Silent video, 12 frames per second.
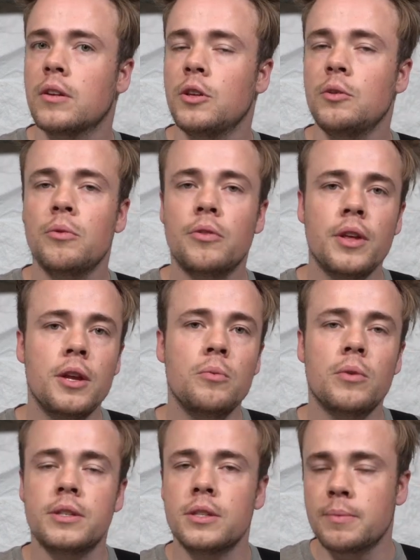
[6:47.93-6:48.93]
you then
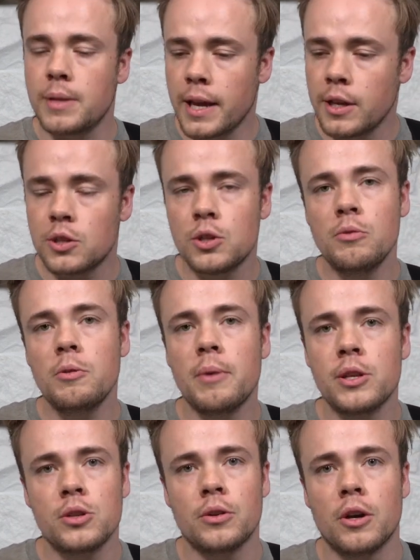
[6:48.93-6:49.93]
want to take it to a
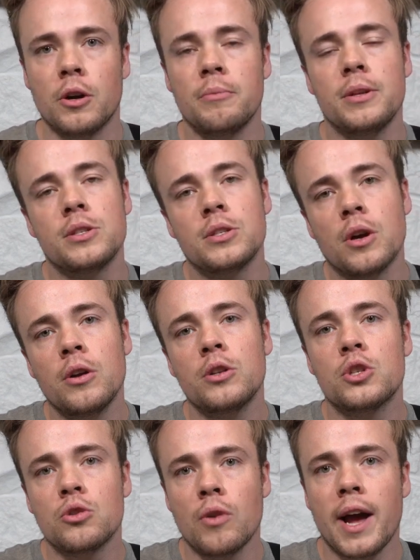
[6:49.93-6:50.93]
metronome and start
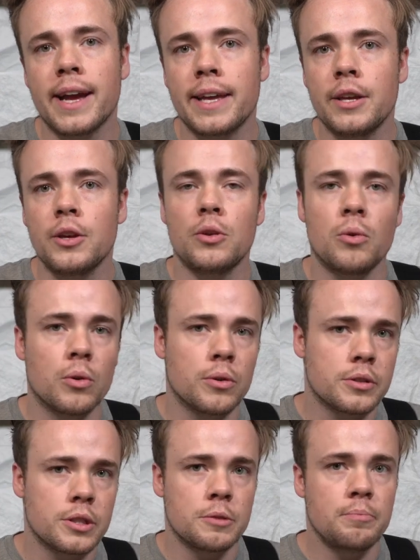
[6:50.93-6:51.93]
tracking your
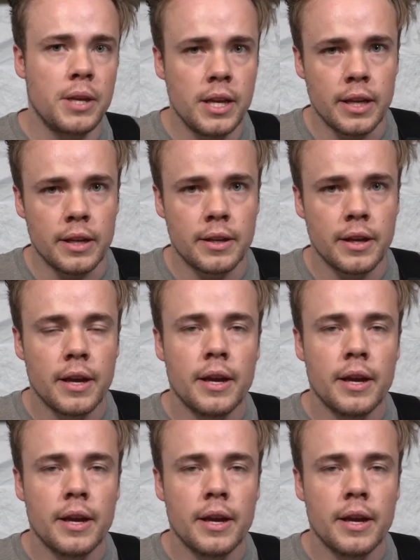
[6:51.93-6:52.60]
speed.